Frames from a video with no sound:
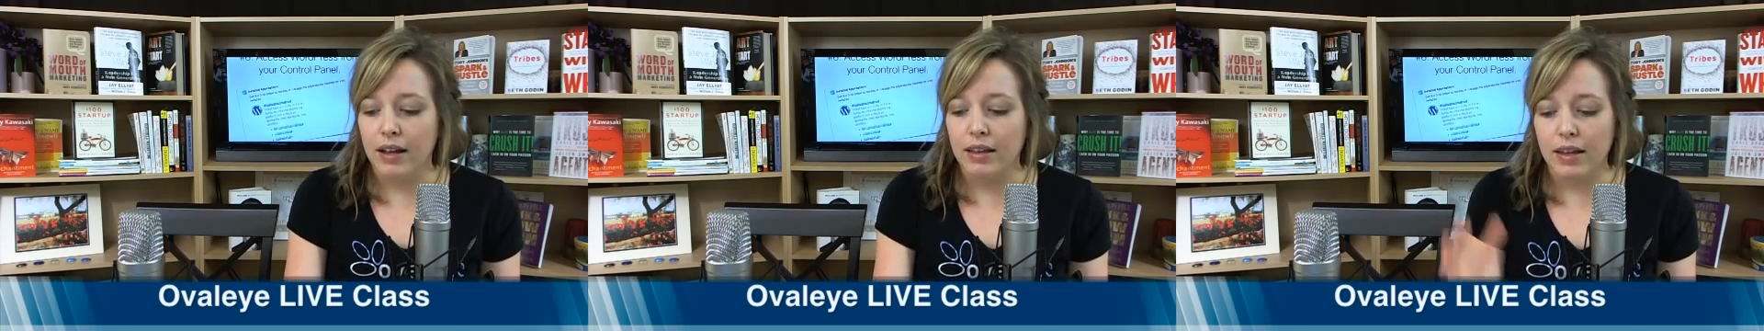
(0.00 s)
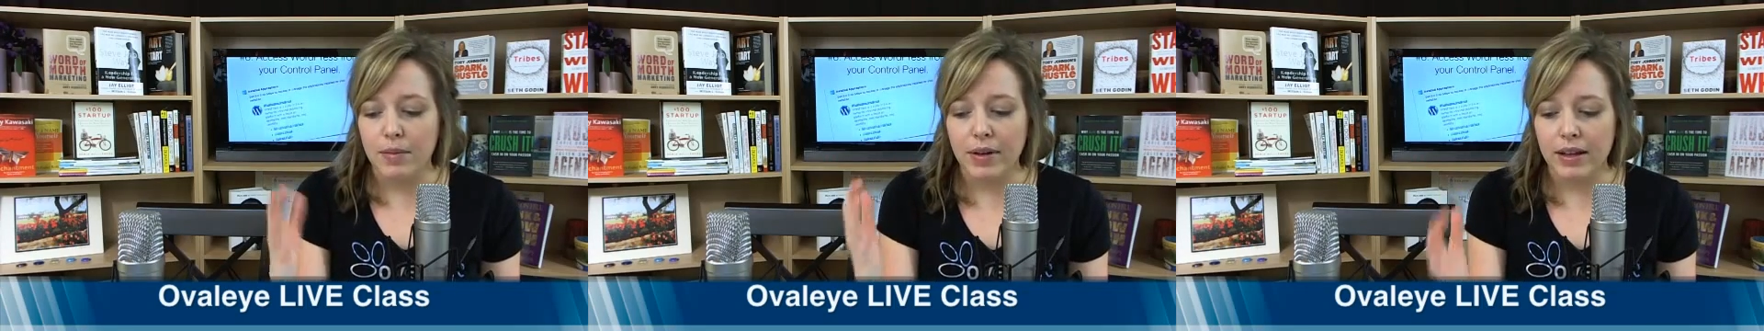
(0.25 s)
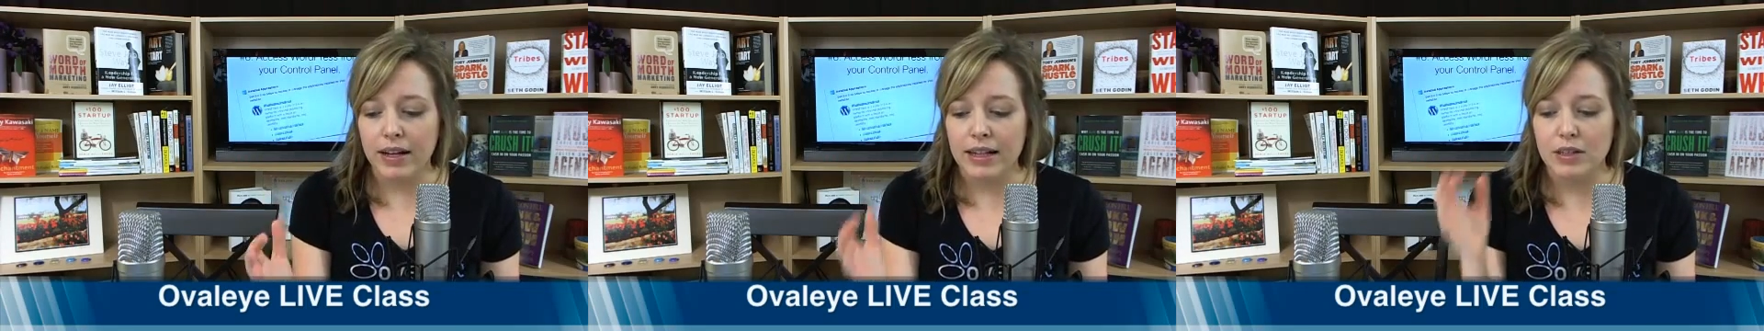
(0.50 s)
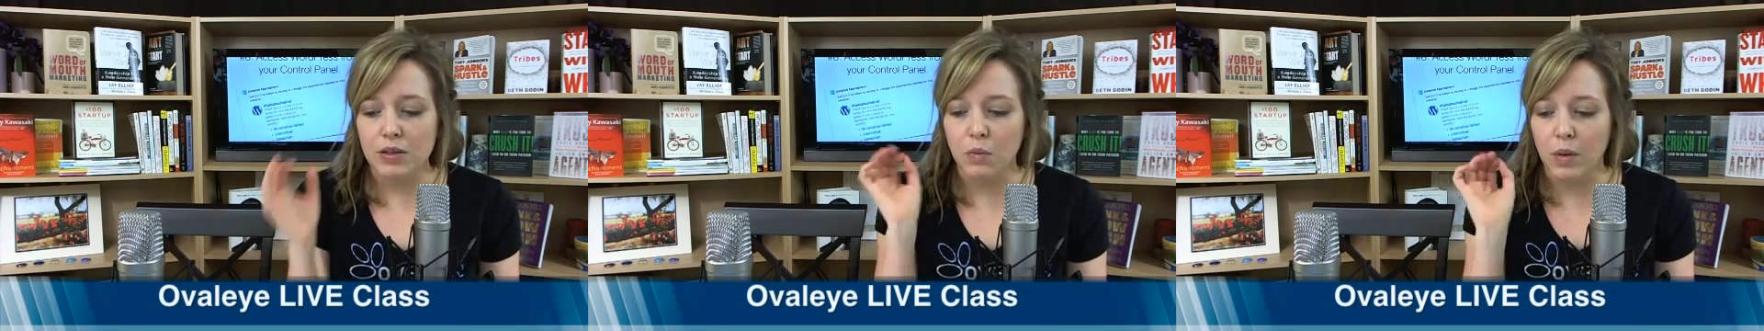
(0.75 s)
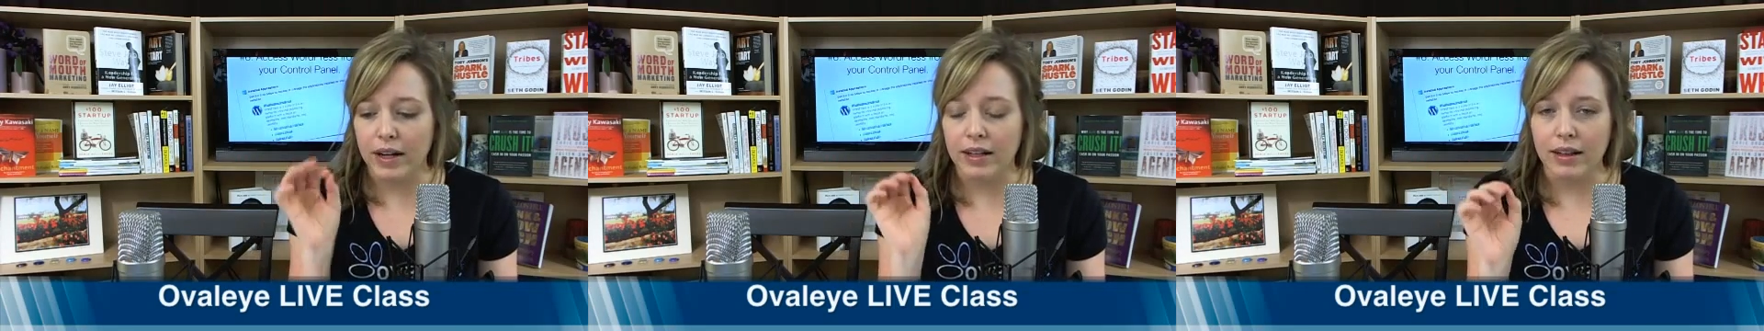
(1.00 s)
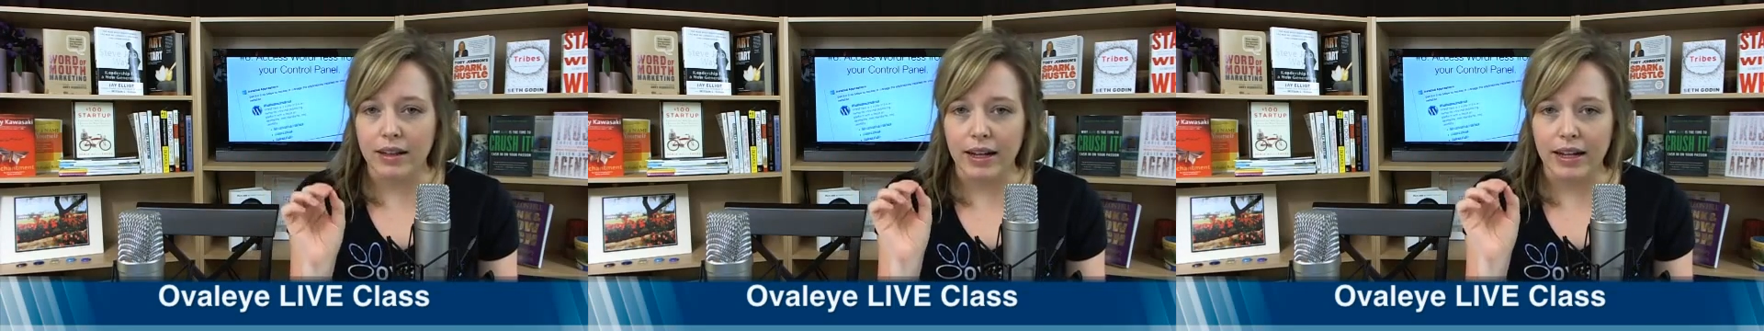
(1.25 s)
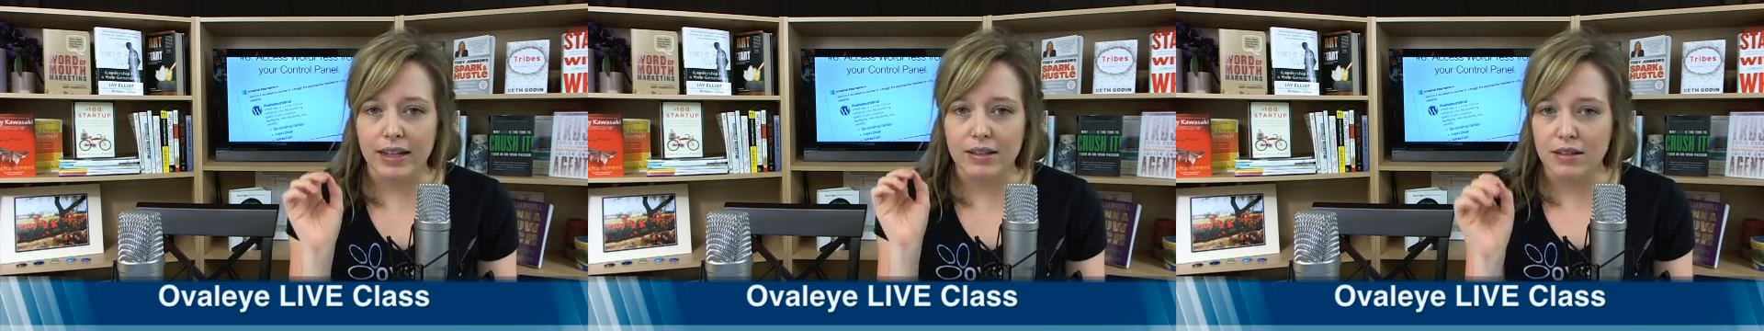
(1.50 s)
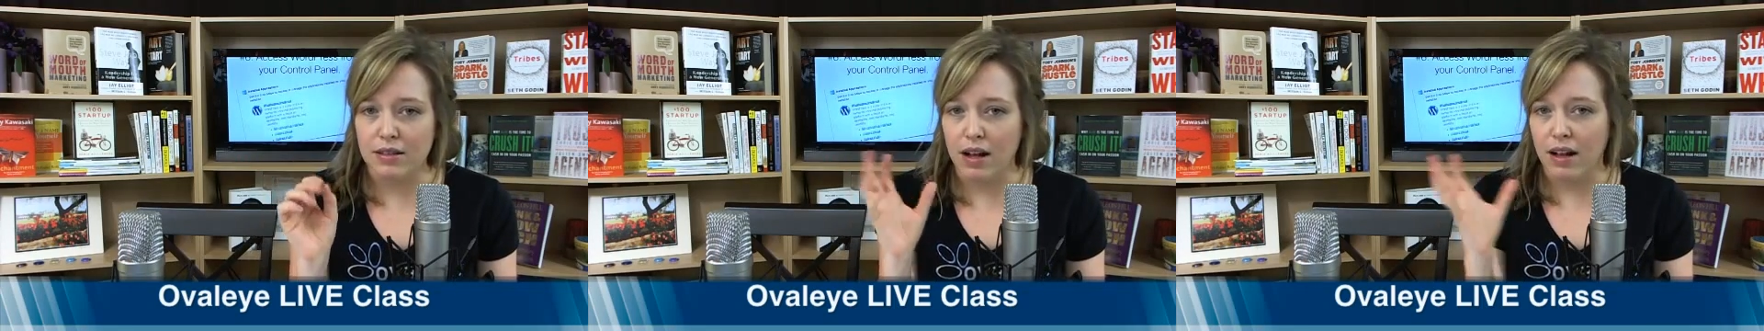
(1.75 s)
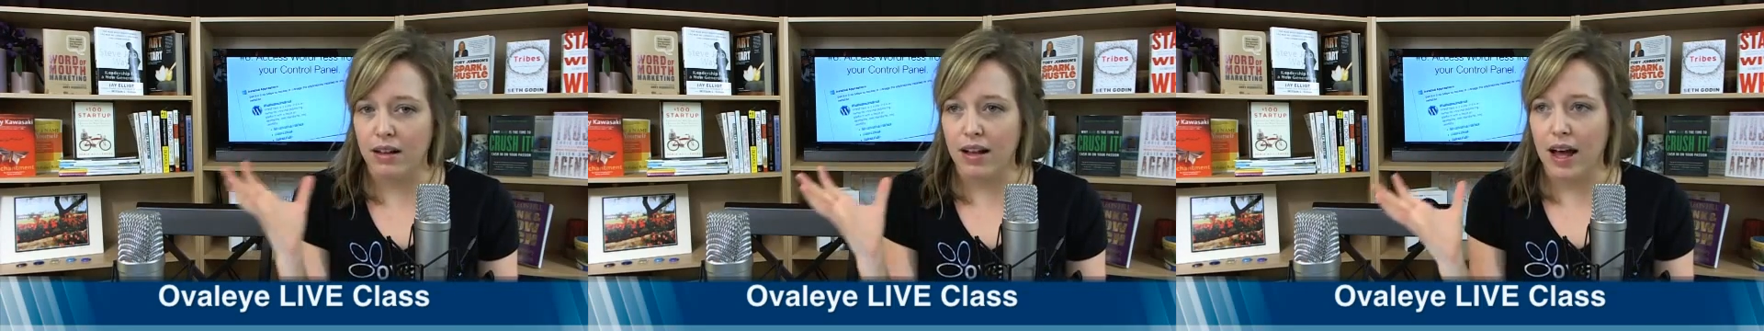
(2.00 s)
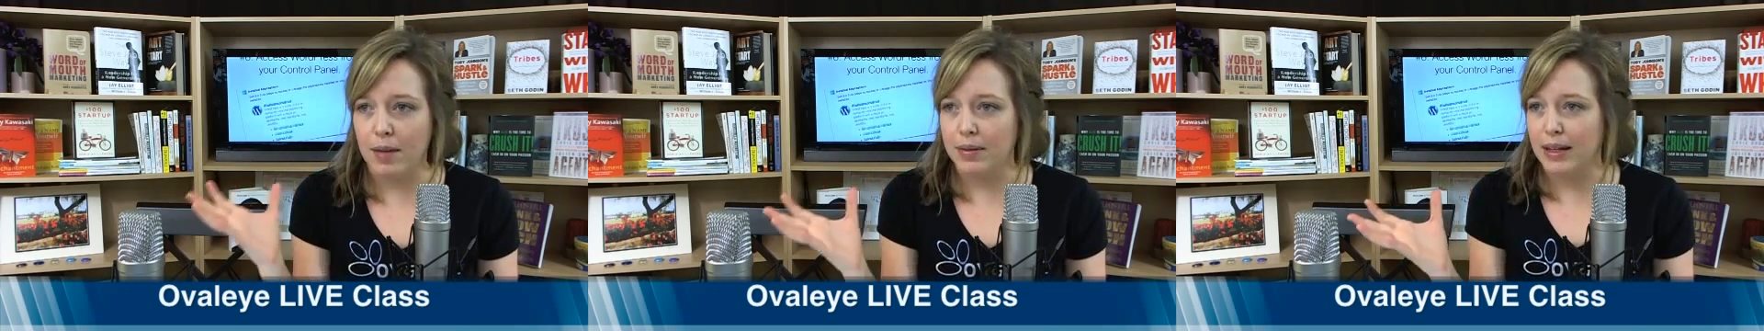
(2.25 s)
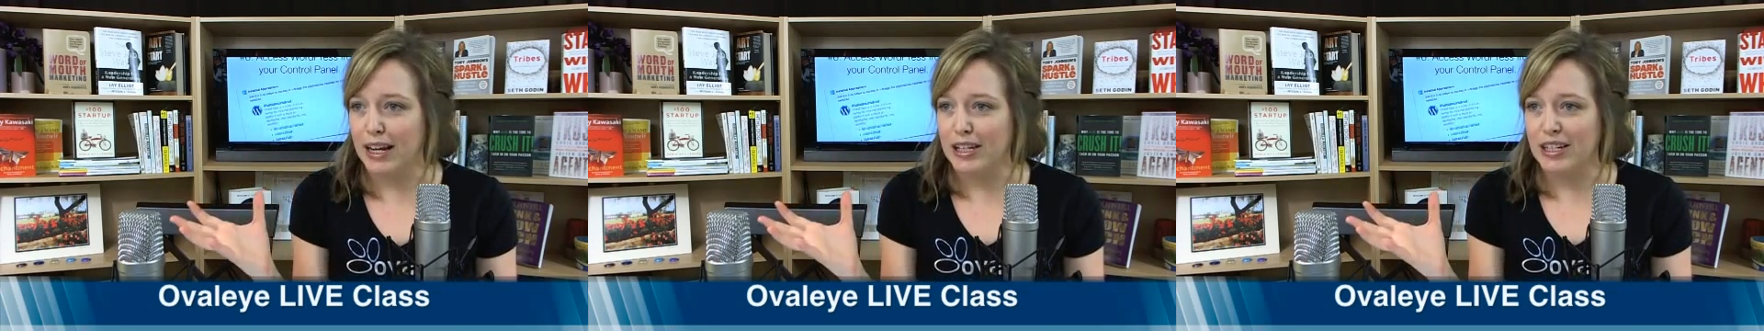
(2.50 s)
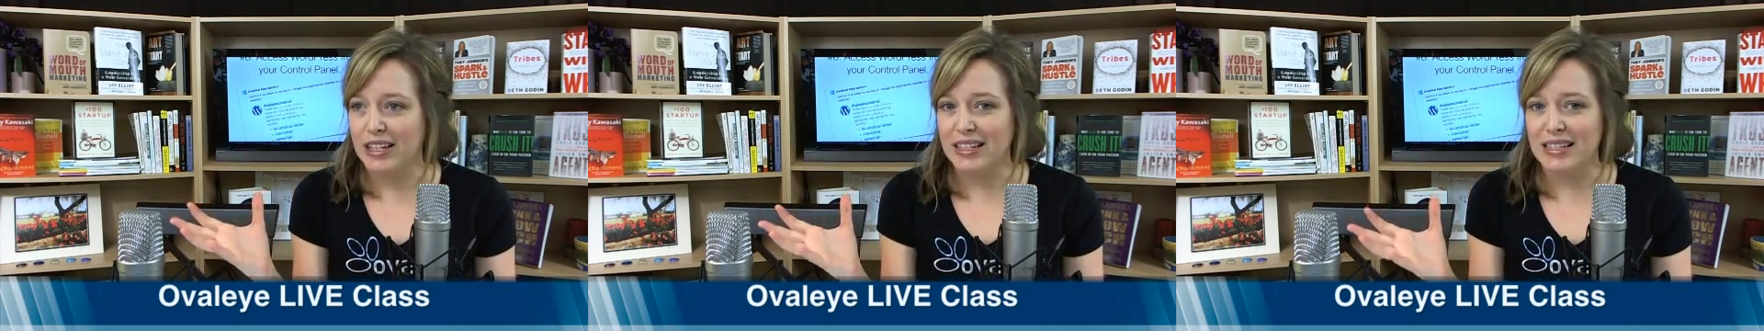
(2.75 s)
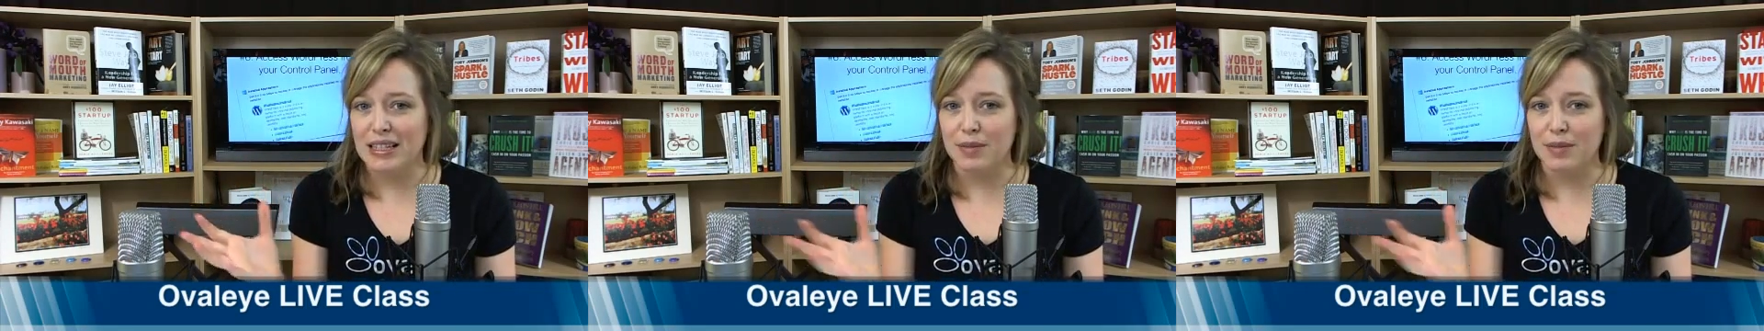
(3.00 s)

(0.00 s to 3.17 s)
the ability to one-click install applications,